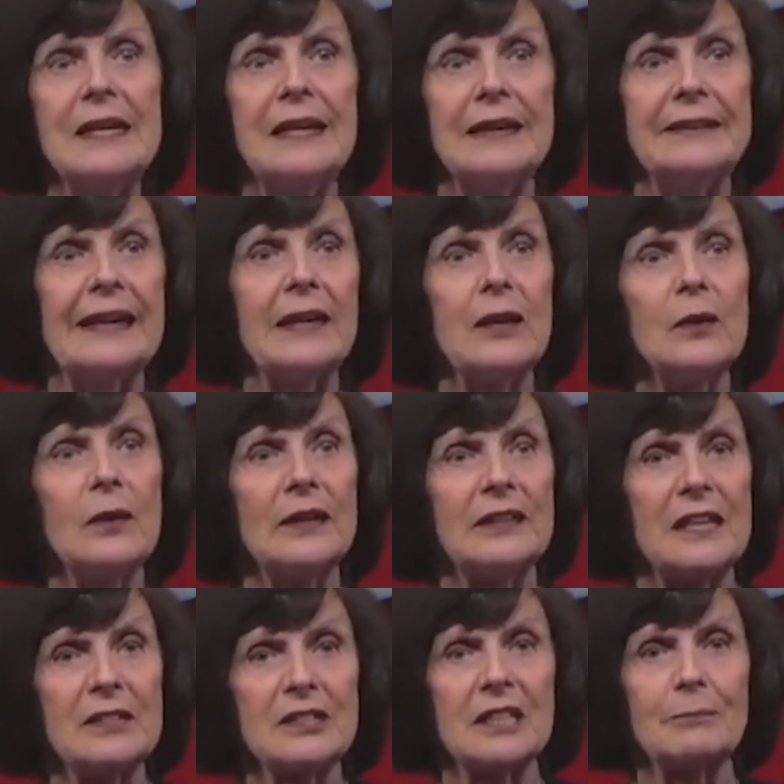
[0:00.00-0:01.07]
Now, they
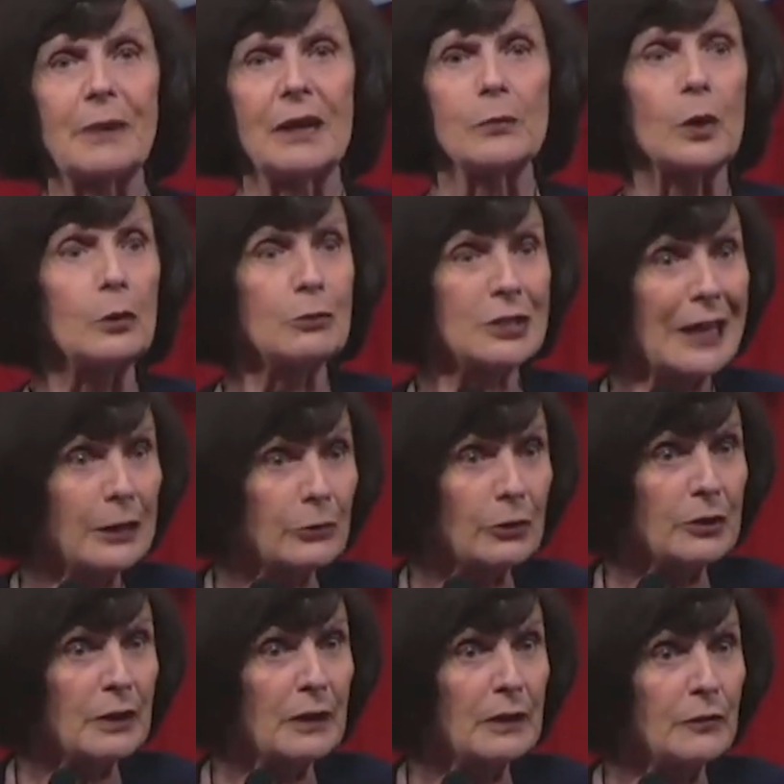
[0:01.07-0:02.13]
said my rotator
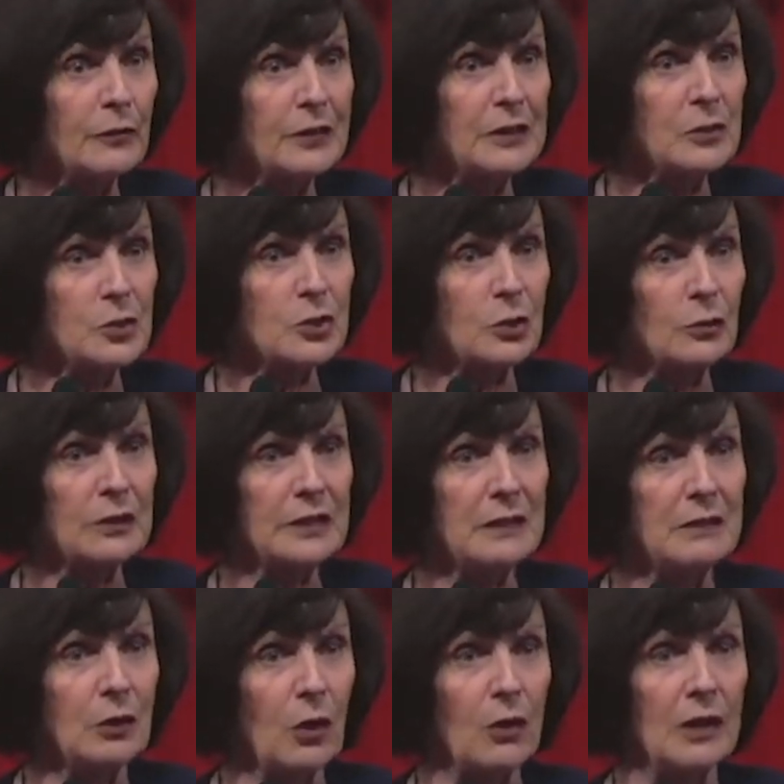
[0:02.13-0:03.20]
cuff is totally
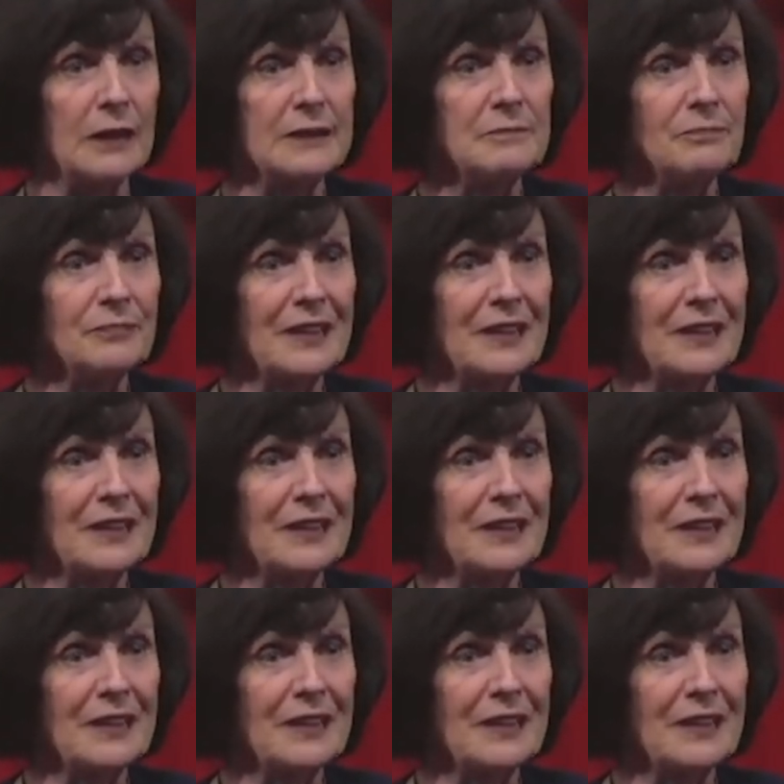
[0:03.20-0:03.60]
gone.